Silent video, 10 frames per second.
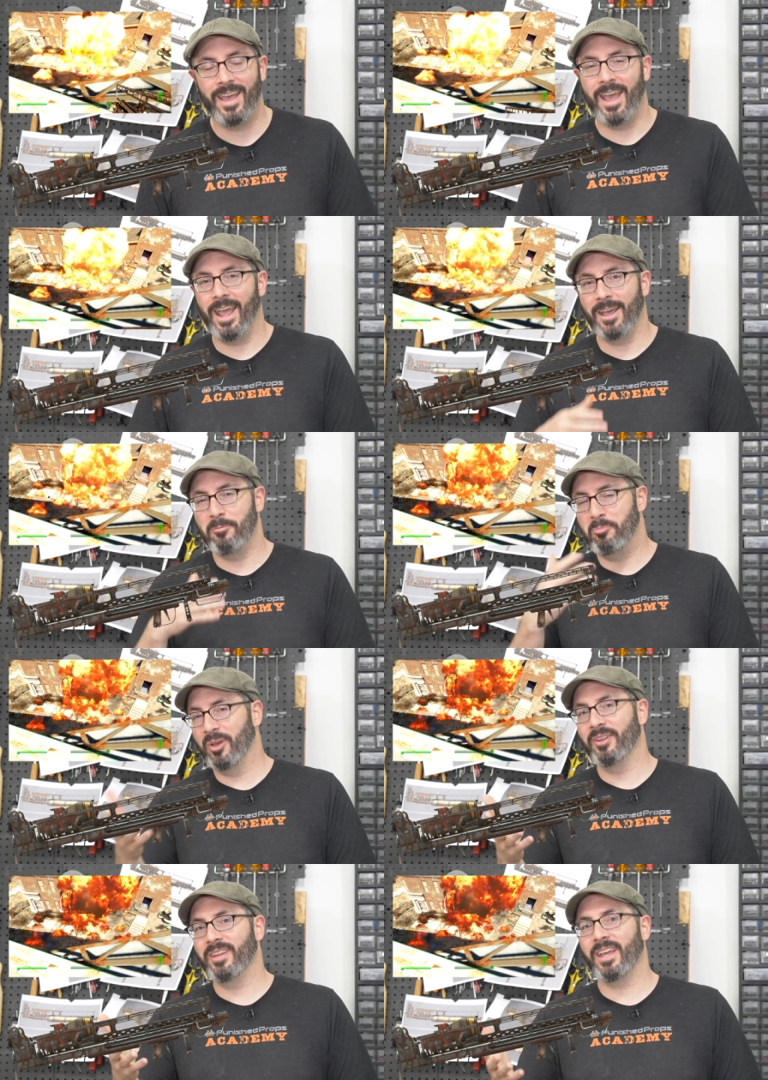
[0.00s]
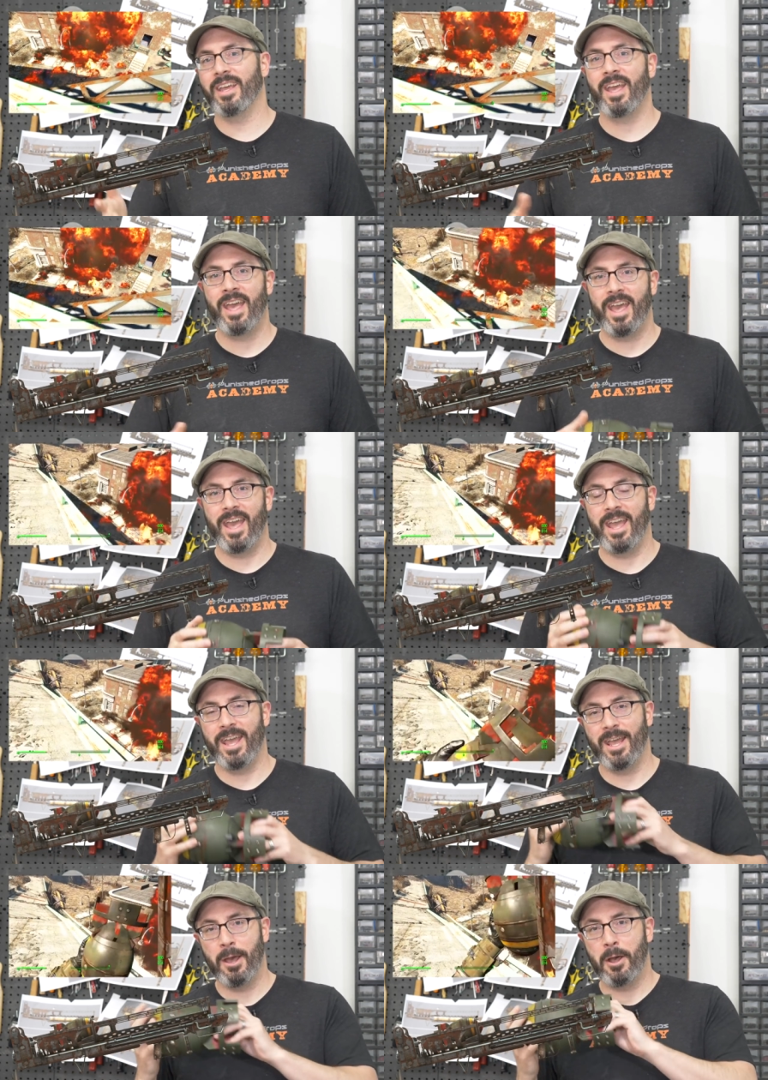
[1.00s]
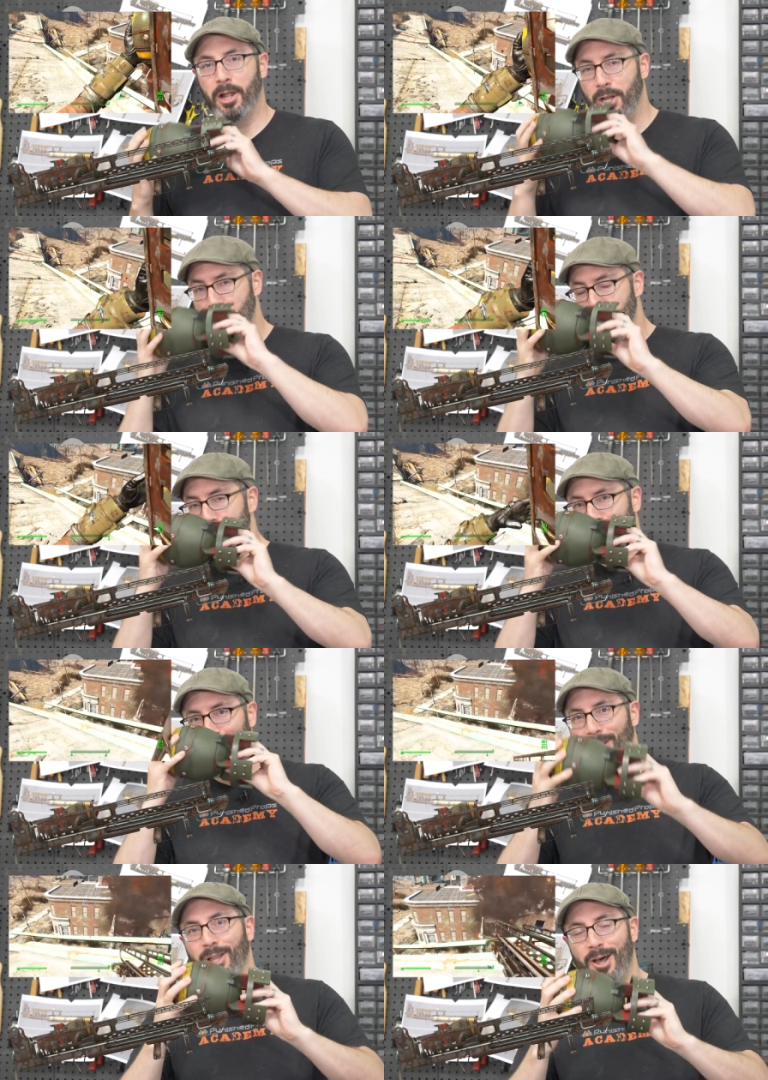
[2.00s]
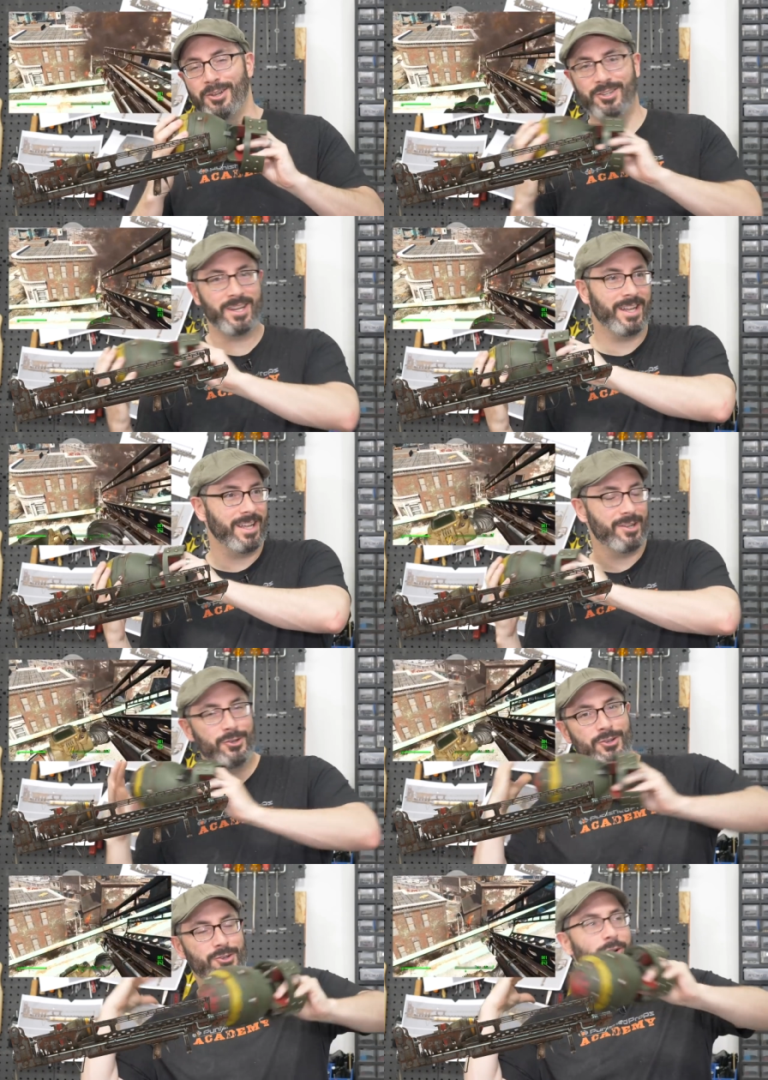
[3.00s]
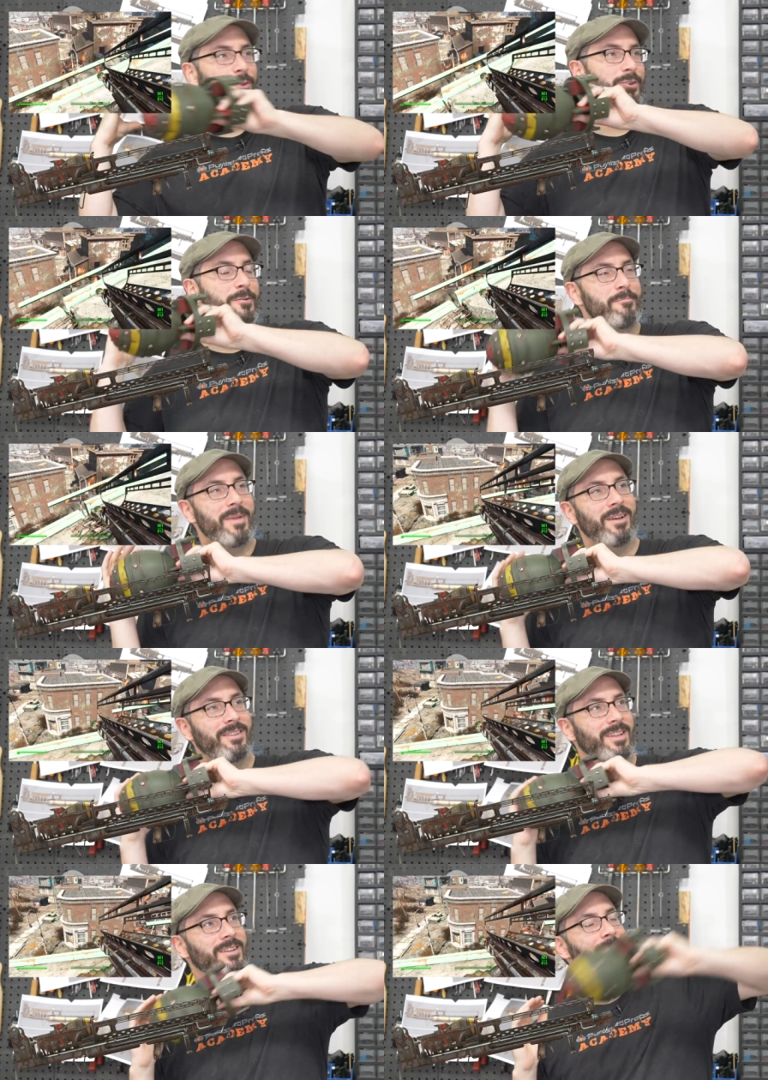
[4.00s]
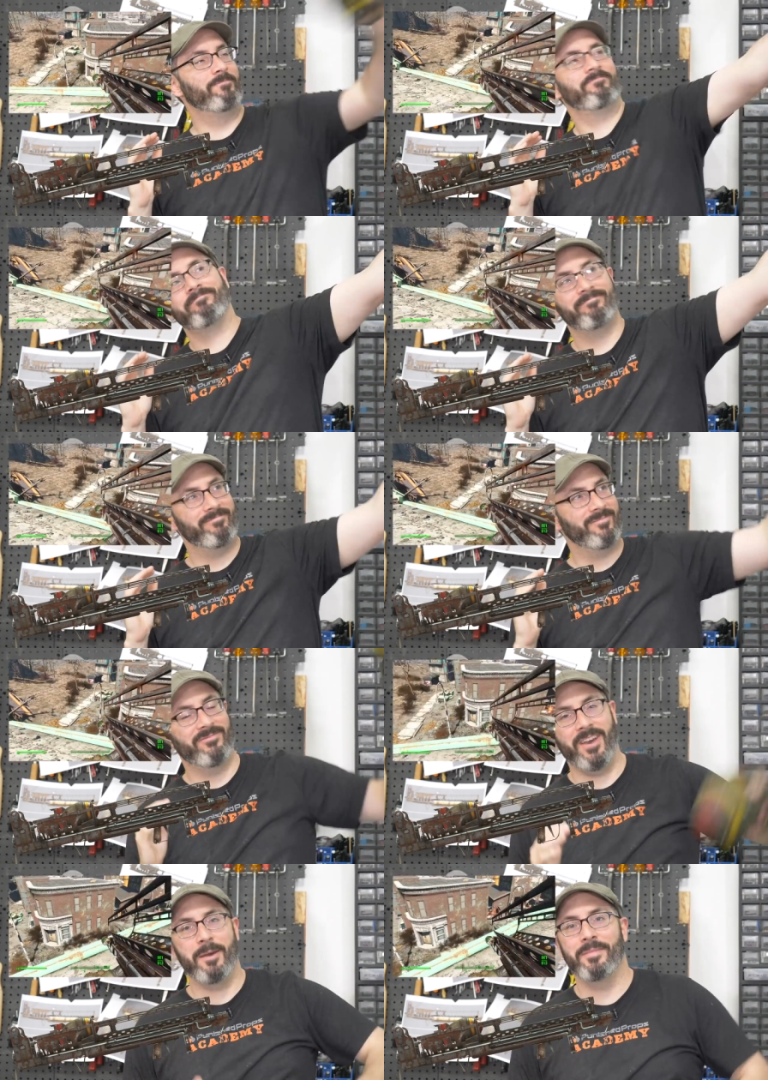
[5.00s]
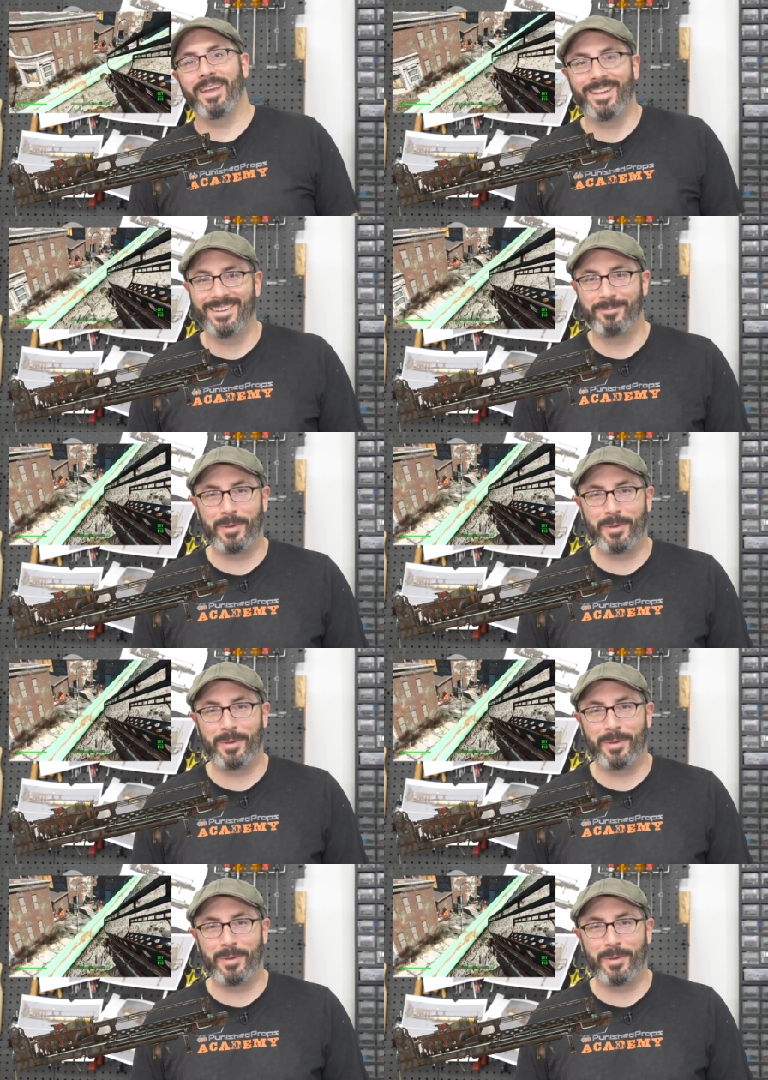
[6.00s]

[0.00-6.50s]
and building a nuke launching shoulder mounted Fat Man has